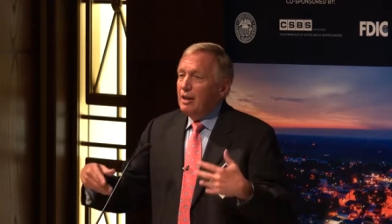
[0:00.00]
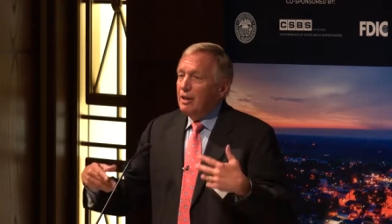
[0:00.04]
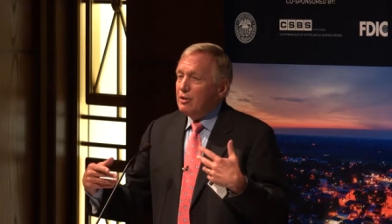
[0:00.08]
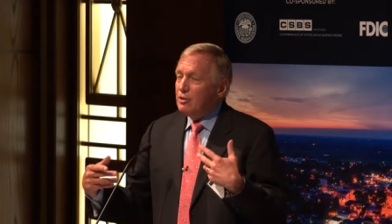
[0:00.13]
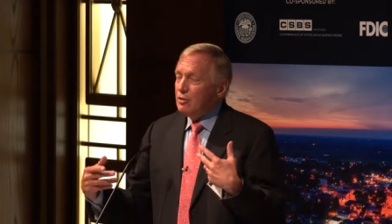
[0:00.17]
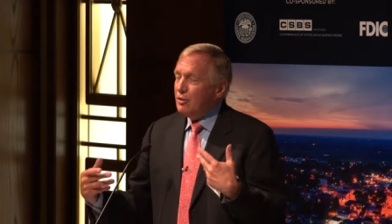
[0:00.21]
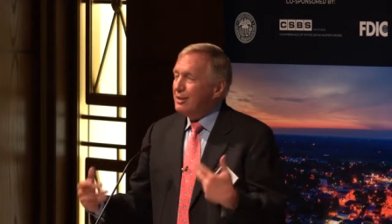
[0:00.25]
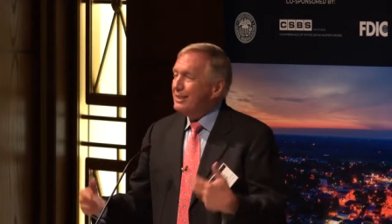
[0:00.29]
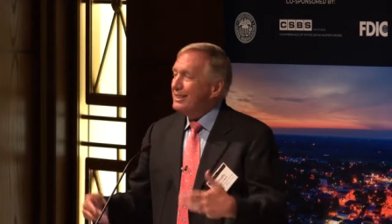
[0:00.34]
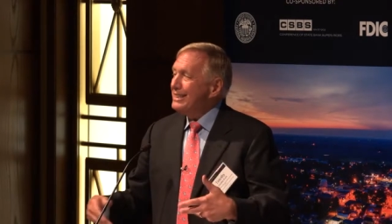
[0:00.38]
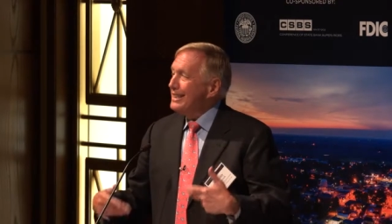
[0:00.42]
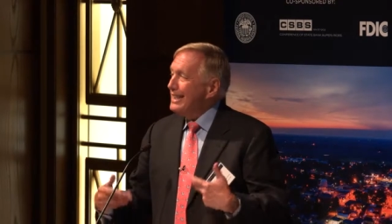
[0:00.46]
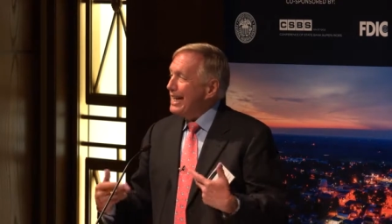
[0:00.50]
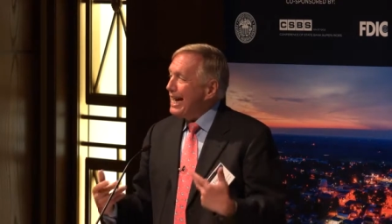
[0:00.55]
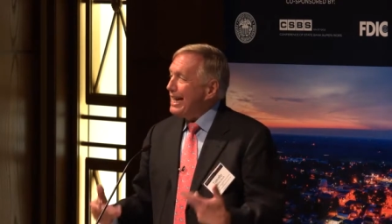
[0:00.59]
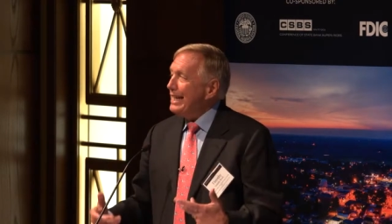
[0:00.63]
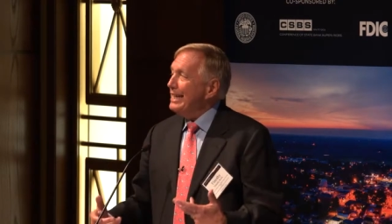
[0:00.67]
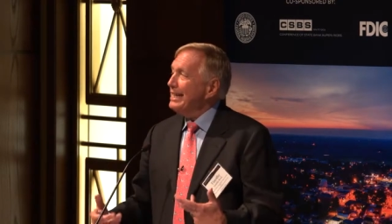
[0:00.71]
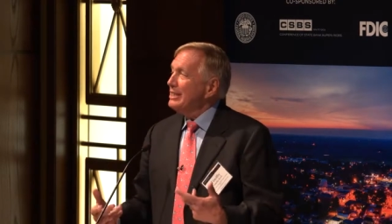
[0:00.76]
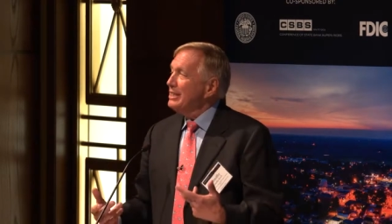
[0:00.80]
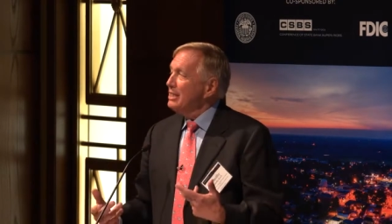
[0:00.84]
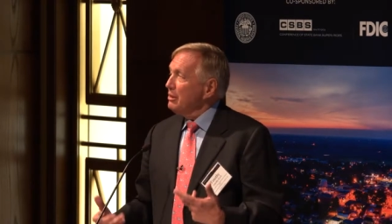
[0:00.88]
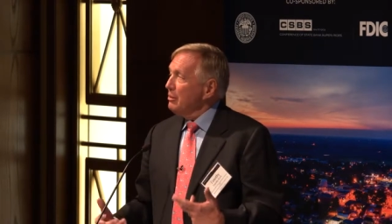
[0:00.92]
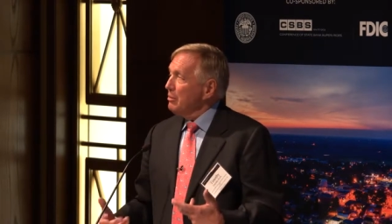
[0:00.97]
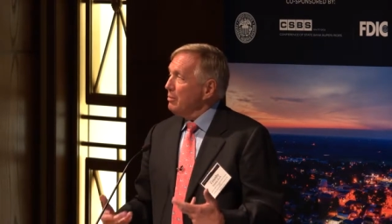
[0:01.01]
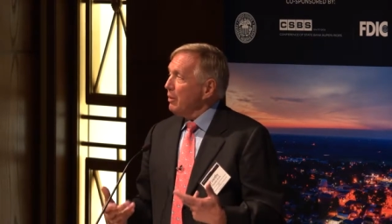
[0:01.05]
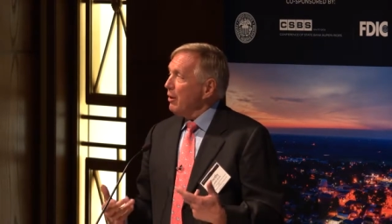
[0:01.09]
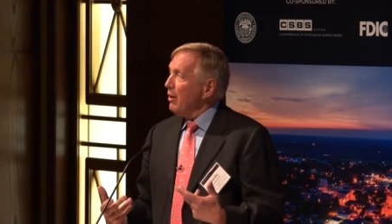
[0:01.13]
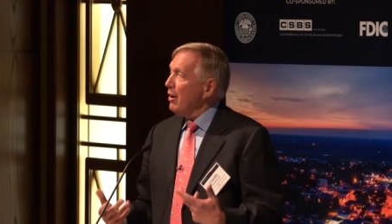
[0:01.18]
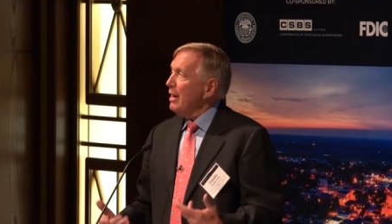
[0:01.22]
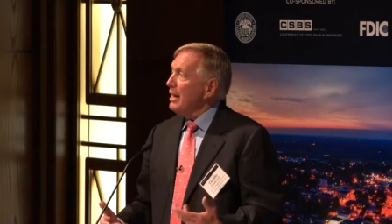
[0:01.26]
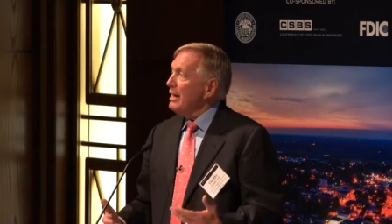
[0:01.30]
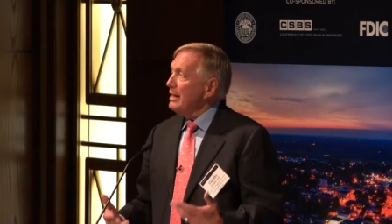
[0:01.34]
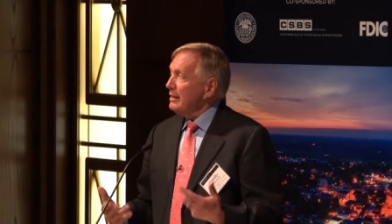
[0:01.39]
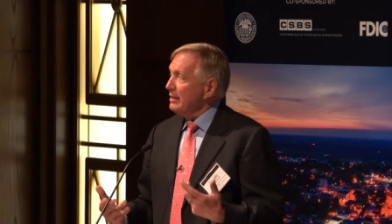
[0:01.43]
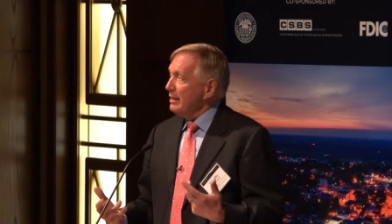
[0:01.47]
So it's not
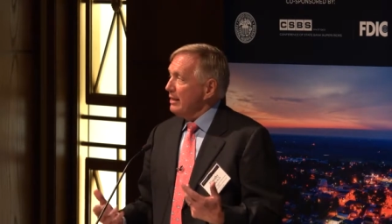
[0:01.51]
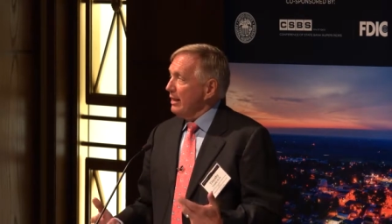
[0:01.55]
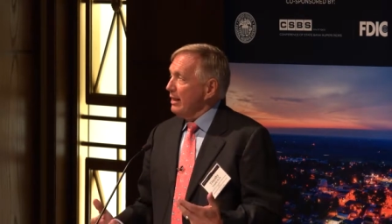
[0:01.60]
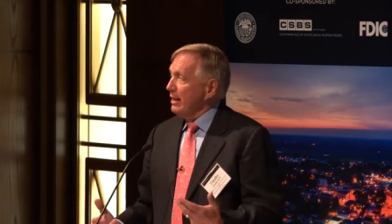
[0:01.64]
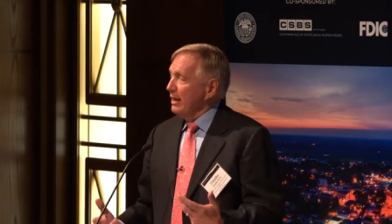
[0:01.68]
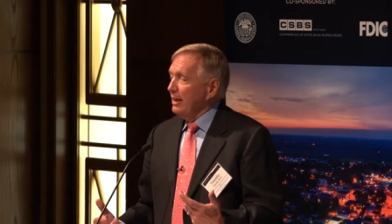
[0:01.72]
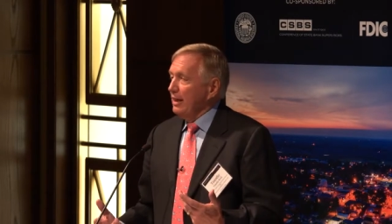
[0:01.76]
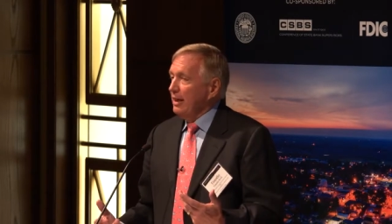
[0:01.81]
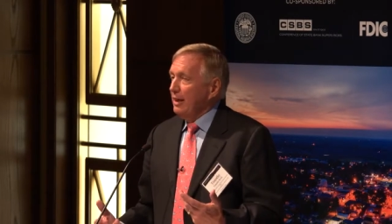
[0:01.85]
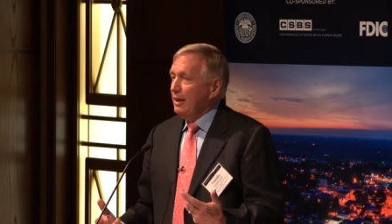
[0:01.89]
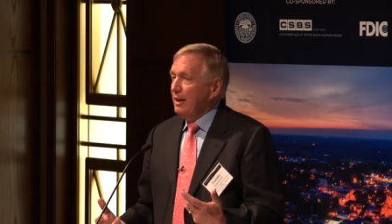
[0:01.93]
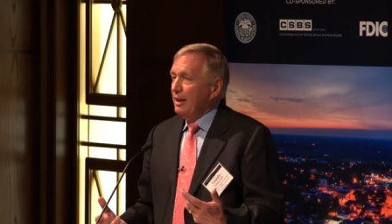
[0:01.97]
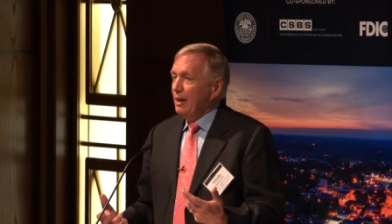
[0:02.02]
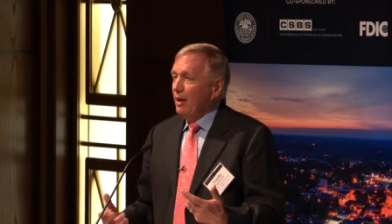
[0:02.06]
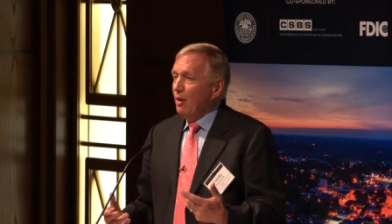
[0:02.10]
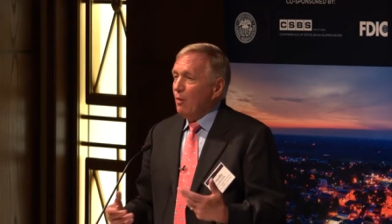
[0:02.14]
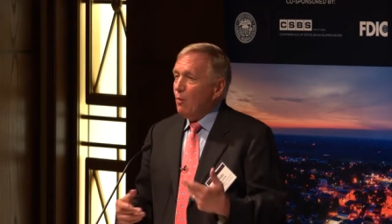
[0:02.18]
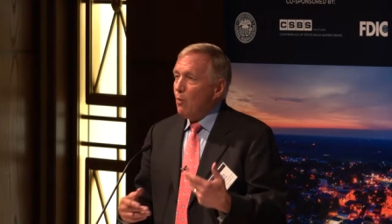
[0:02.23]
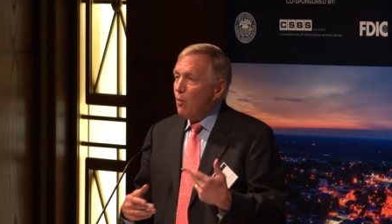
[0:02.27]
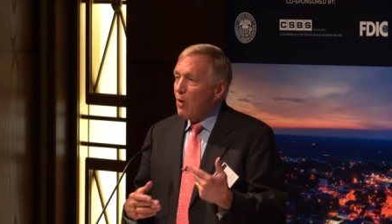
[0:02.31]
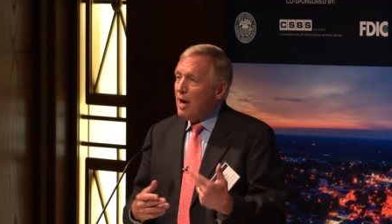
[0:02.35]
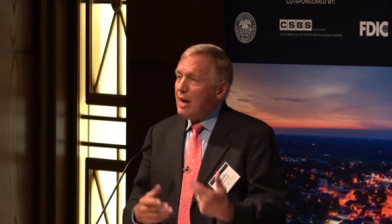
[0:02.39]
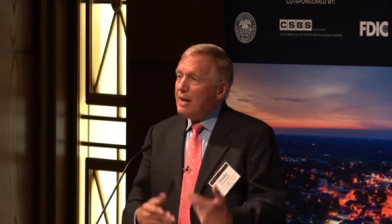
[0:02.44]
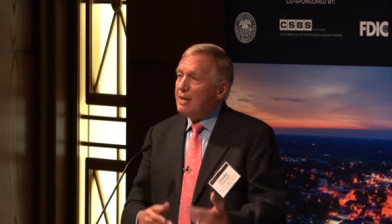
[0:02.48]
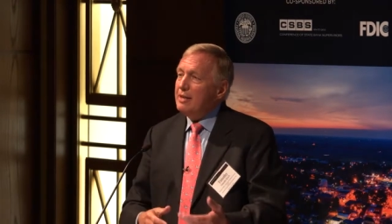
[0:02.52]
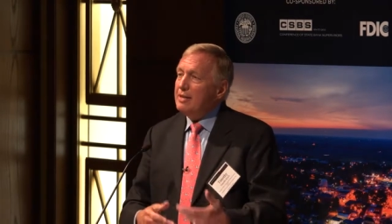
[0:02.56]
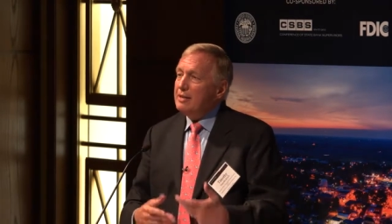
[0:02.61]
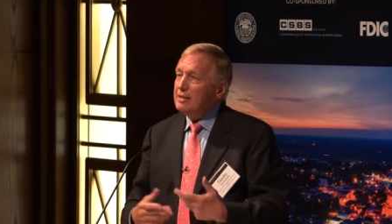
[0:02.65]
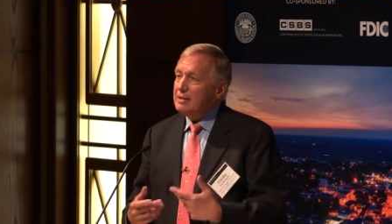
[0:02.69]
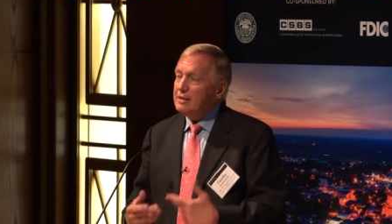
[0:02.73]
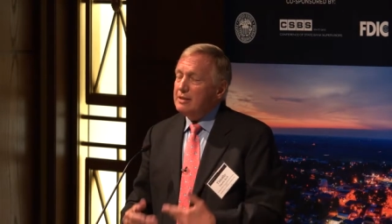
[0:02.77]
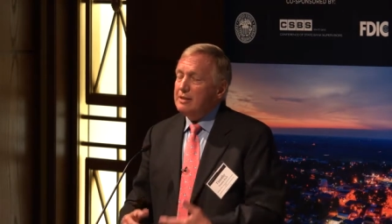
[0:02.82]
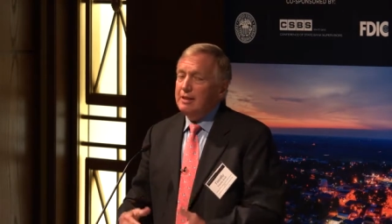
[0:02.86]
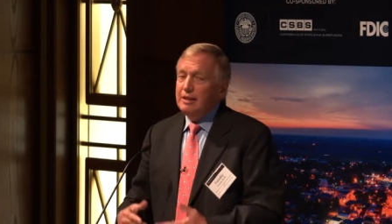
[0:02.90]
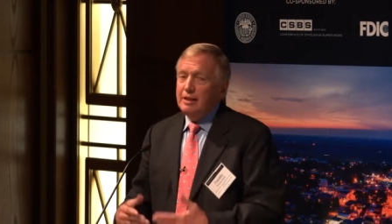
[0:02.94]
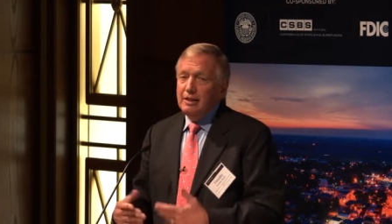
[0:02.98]
surprising. Why
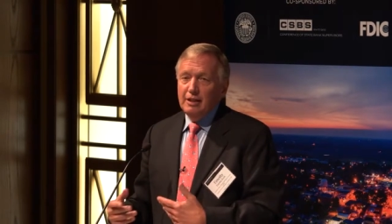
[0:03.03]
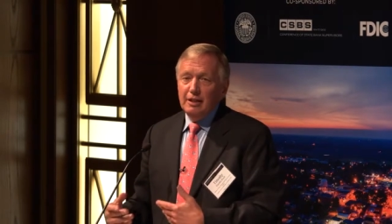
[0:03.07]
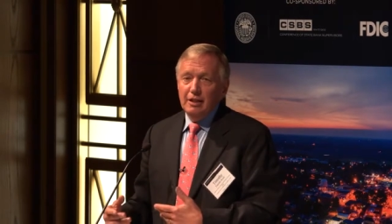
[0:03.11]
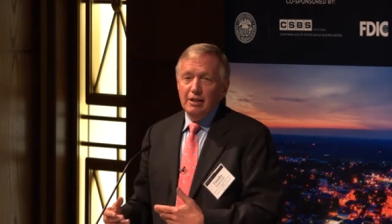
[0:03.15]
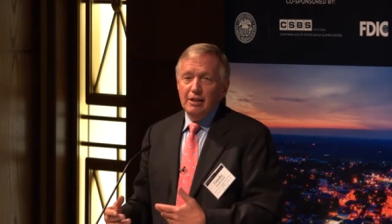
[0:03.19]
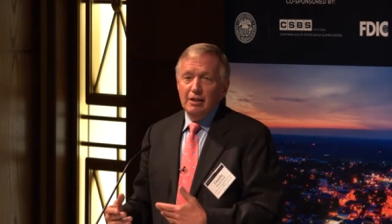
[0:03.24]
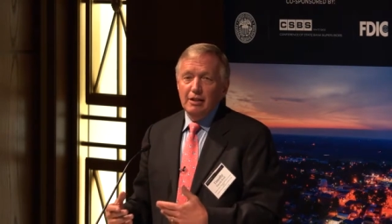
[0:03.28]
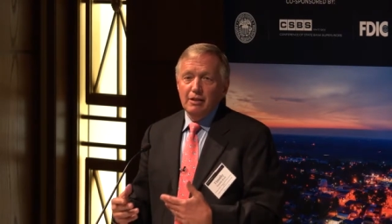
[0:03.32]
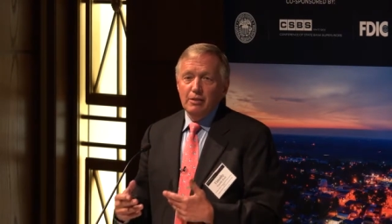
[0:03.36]
does the